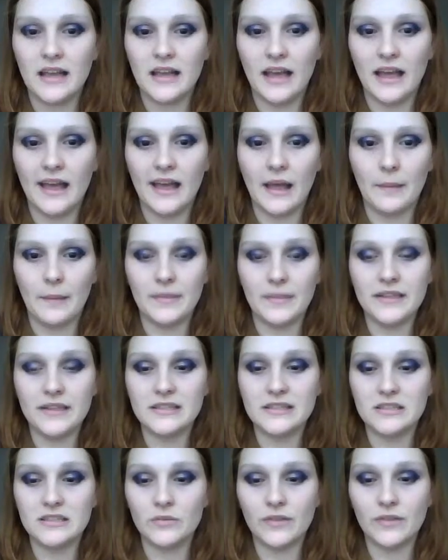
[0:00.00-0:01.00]
This
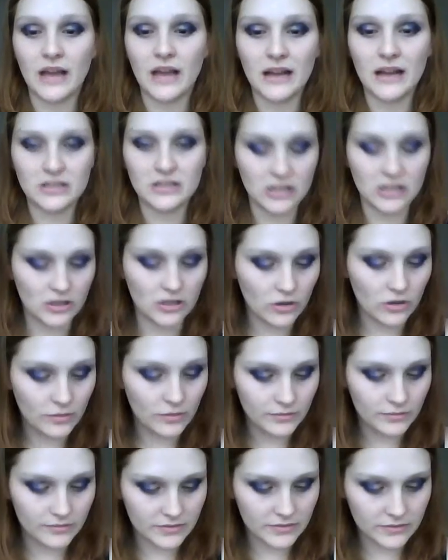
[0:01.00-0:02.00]
is the one that actually
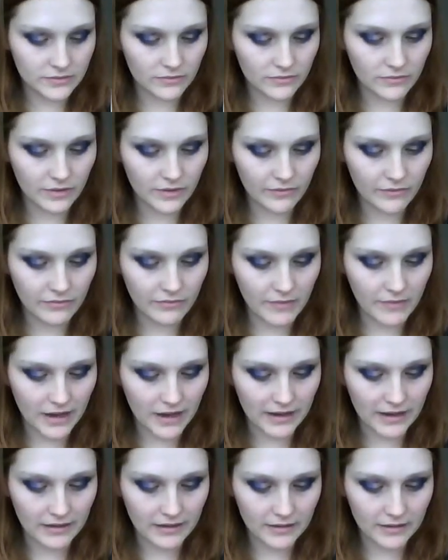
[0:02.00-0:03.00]
comes with
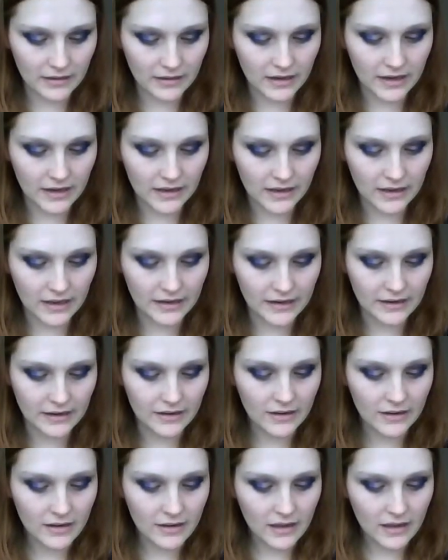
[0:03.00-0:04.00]
my eyeliner,